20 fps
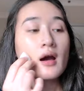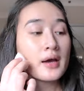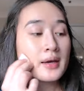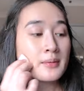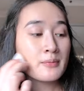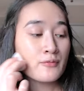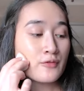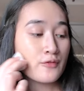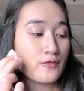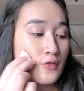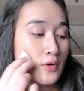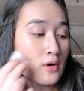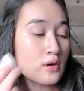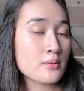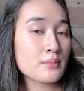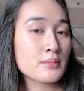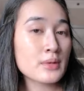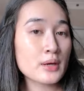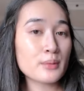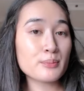I'm
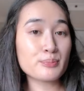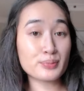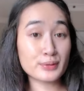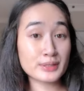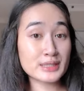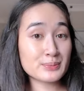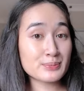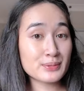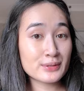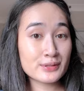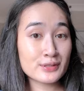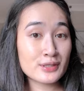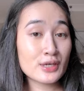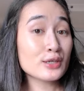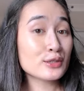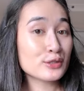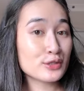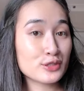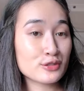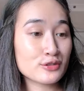from Brisbane,
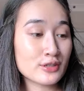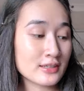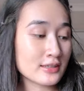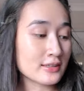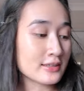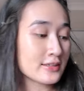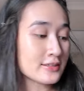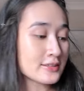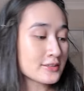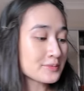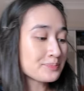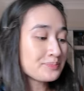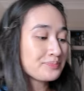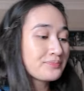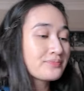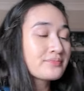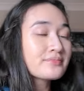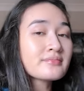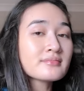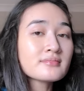Australia.
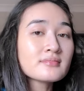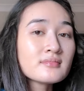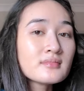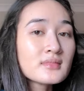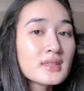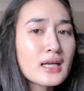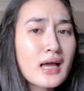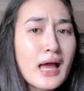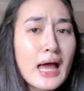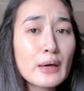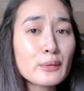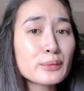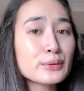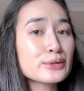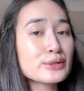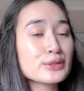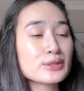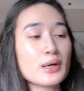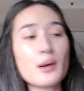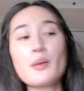I
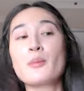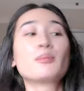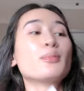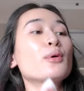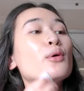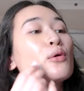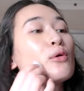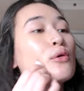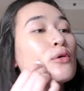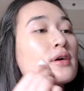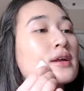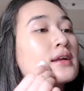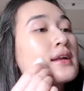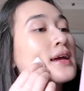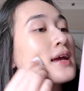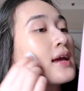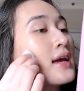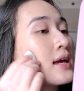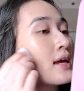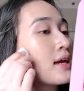was born
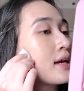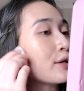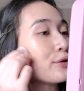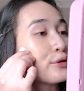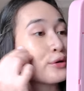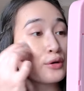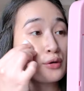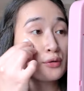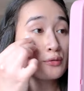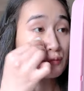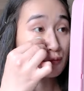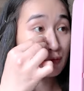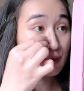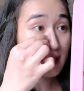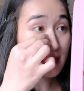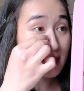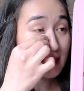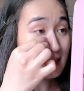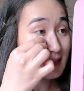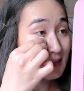and
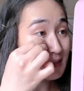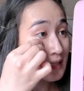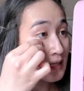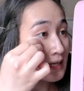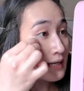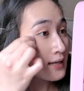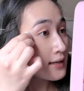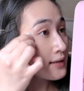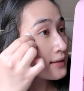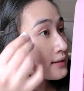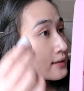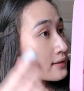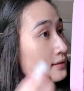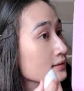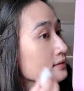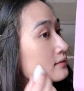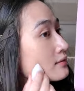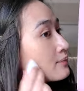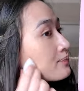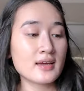raised
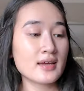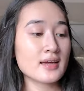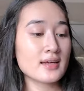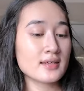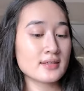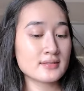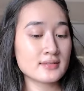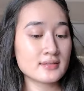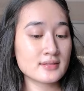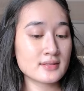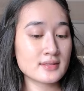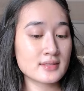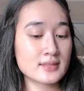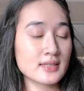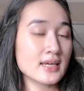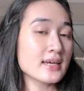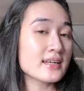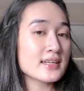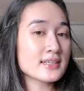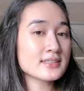here. And
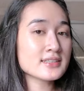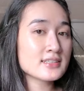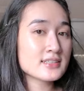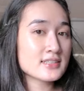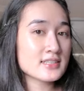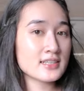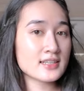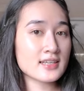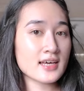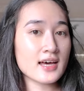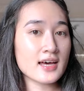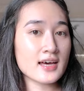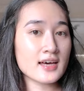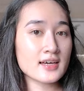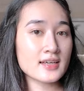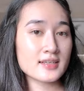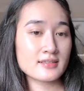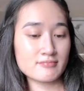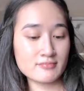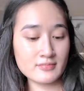connected to
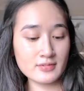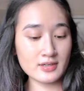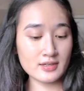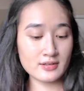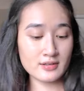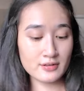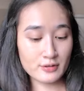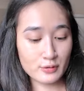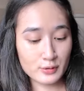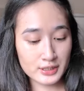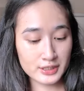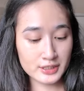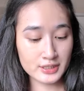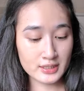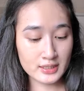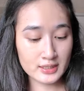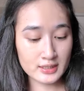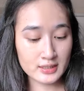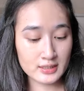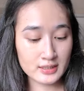that, another
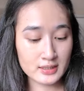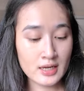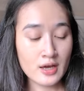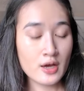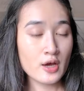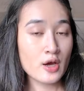question is,